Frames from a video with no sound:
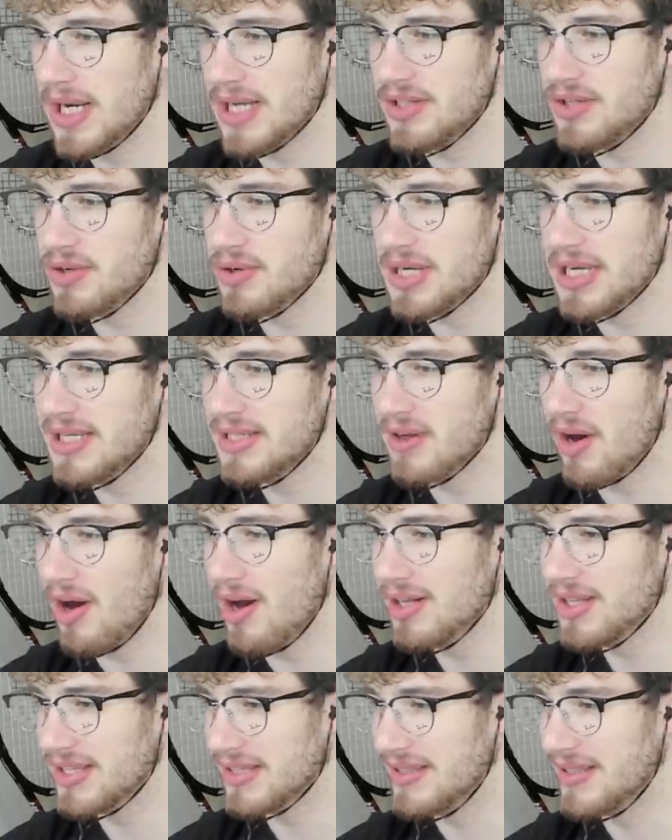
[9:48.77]
Wait, dude, he's
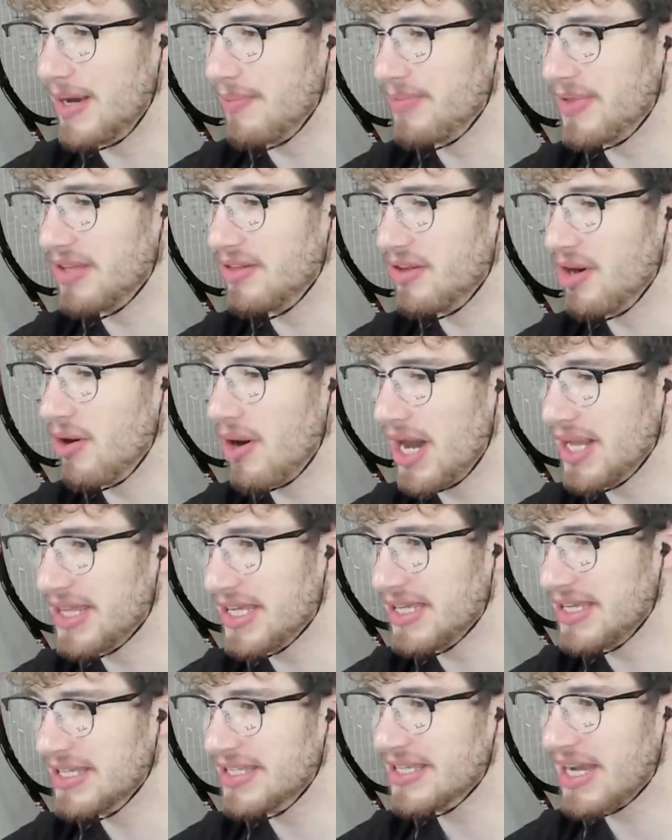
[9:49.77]
on to something though. I
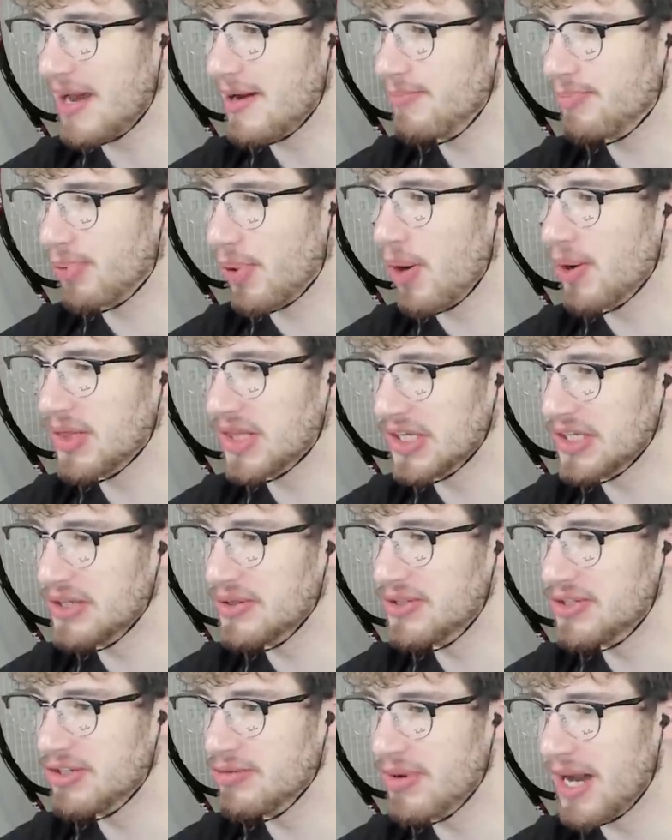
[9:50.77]
think this guy broke the
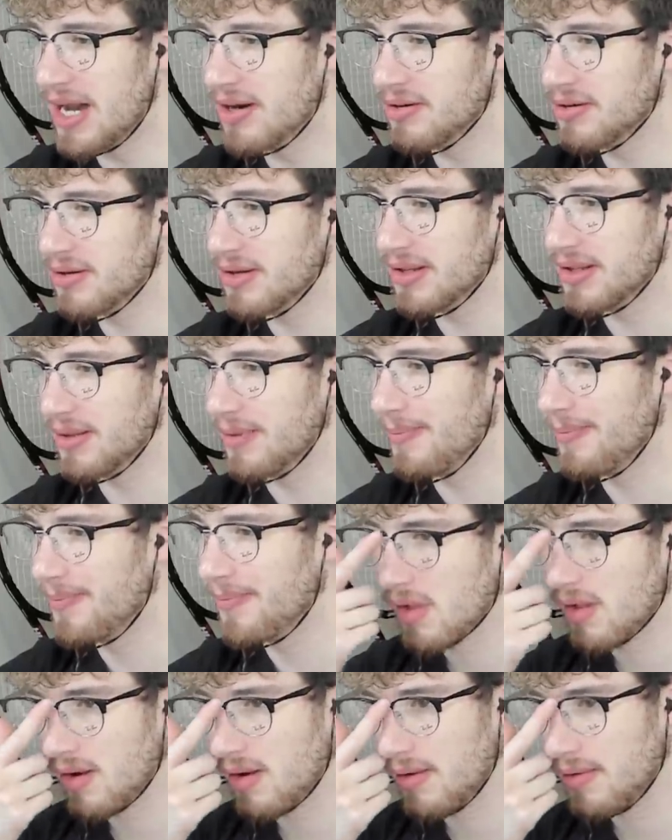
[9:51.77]
YouTube algorithm.
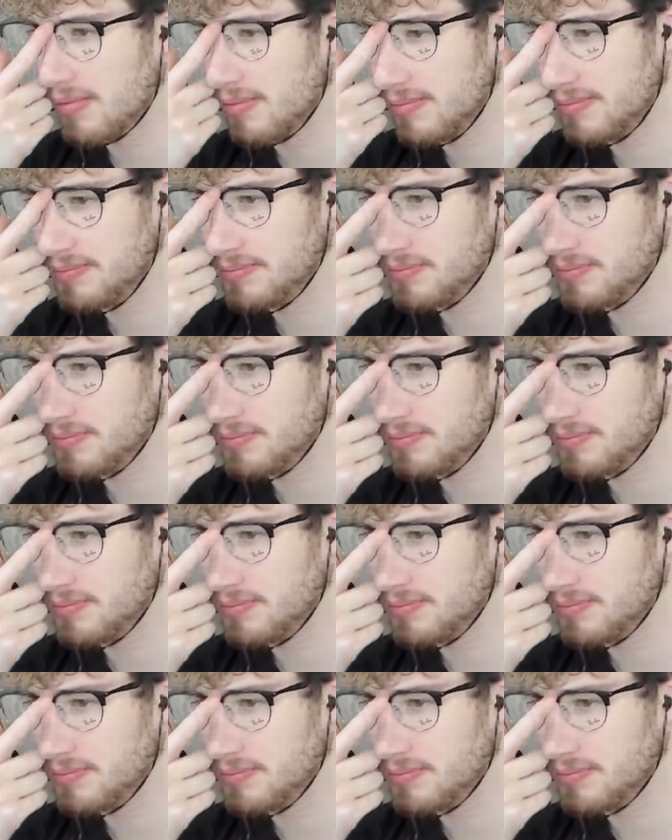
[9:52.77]
He did?